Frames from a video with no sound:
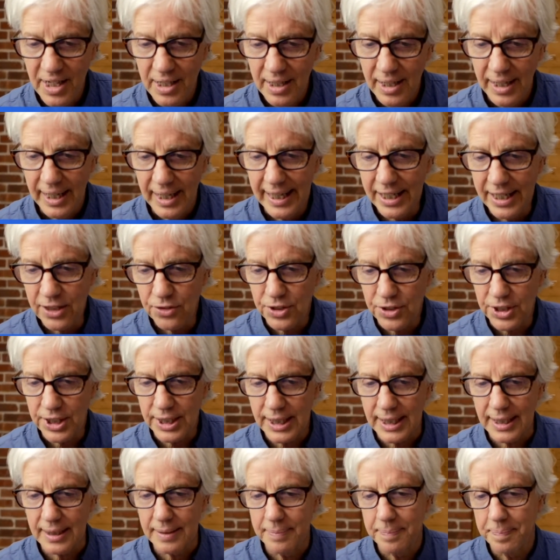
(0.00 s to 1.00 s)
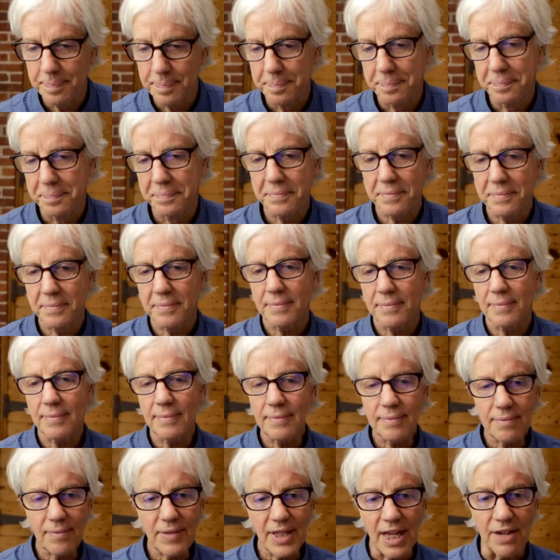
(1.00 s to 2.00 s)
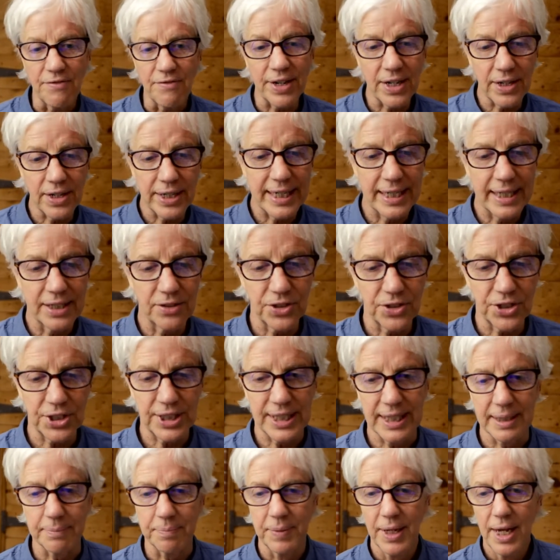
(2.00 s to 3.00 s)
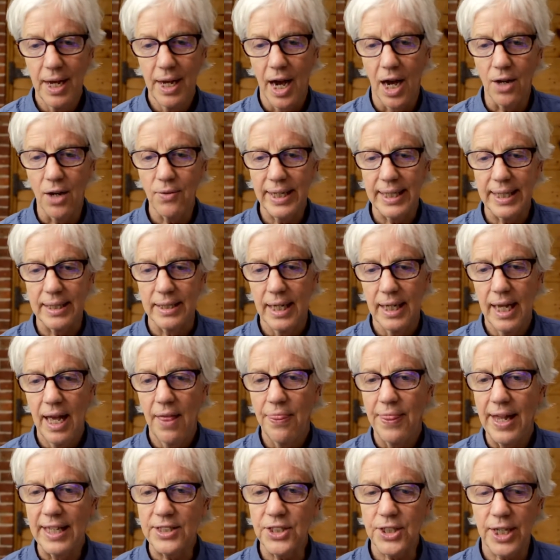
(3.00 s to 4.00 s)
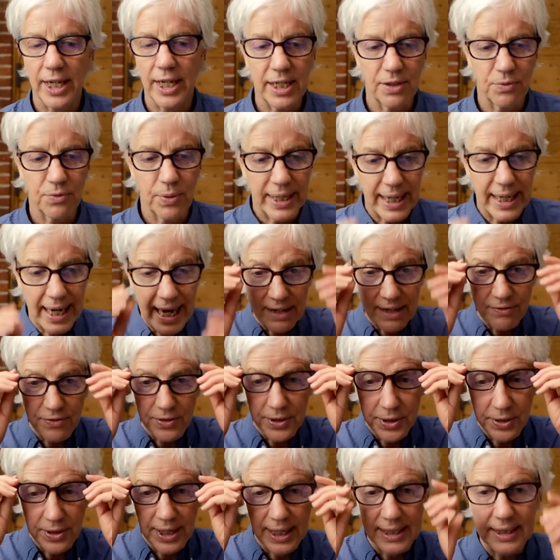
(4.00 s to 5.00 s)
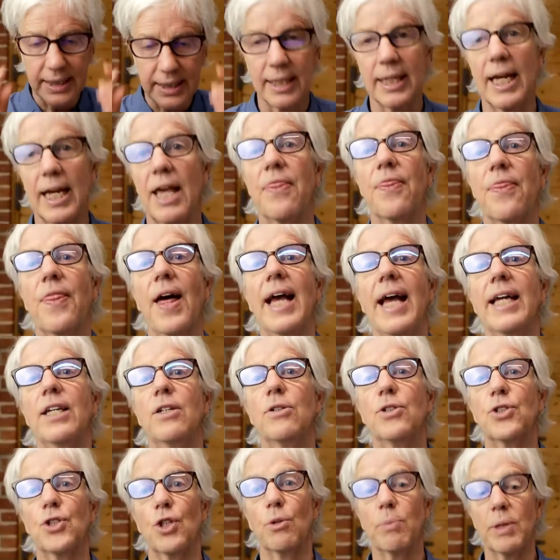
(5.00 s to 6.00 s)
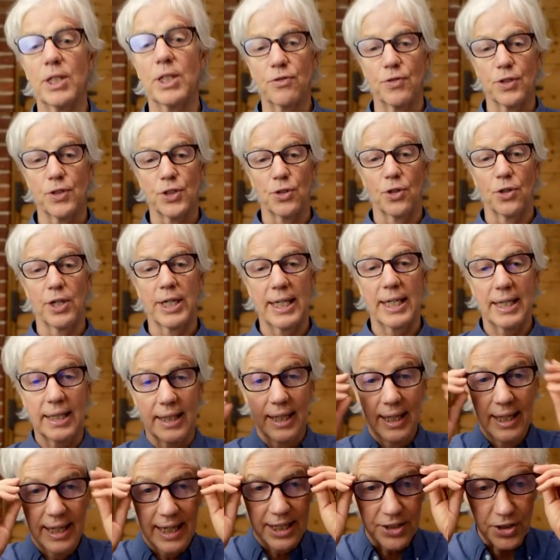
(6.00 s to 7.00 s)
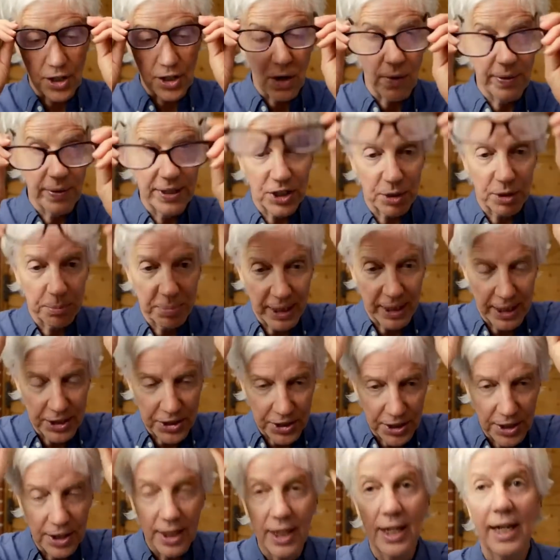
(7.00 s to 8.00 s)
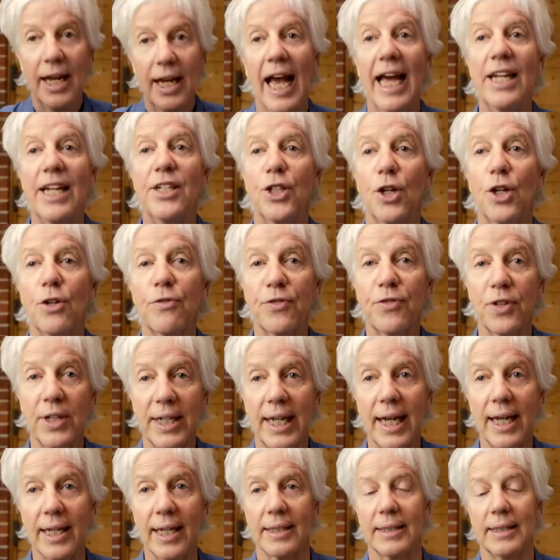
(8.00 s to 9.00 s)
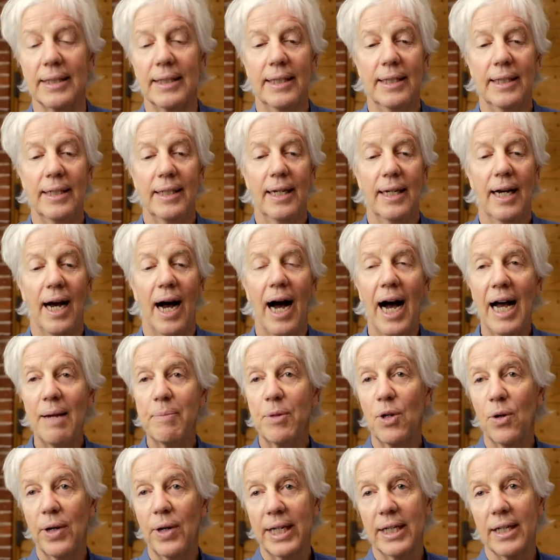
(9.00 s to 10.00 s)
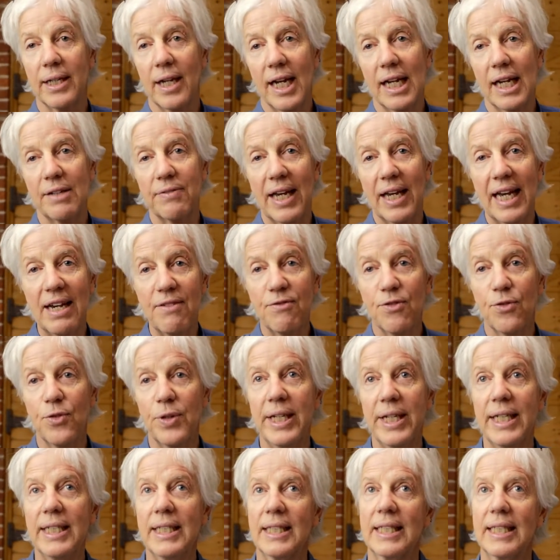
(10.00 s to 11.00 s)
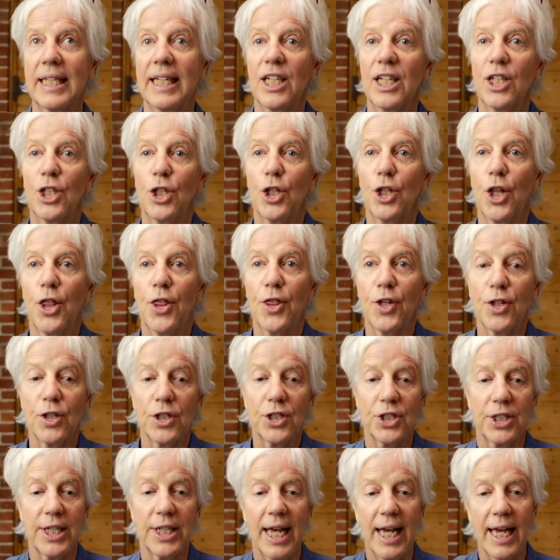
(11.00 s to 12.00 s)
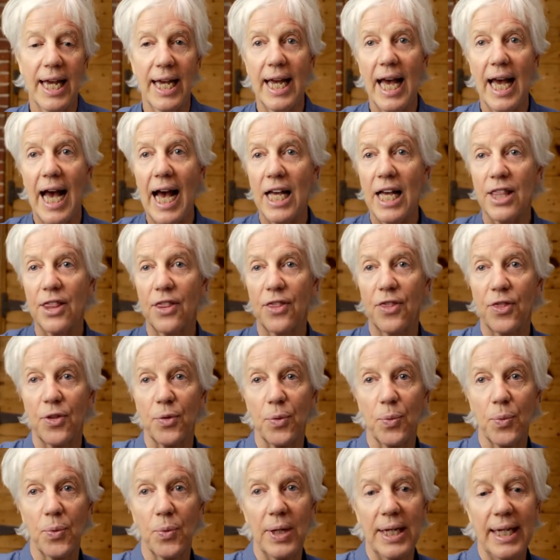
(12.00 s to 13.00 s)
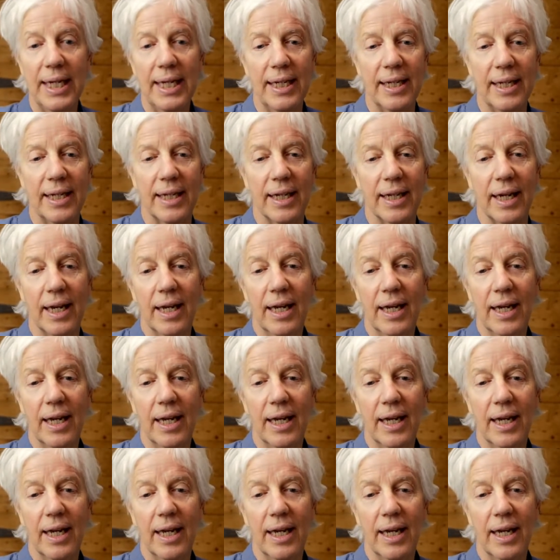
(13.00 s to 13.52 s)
Interesting. Very interesting. All right. That's kind of what I had for you guys today. Thank you so much for joining. It's always a pleasure. And don't forget, I'm going live every single Thursday at 3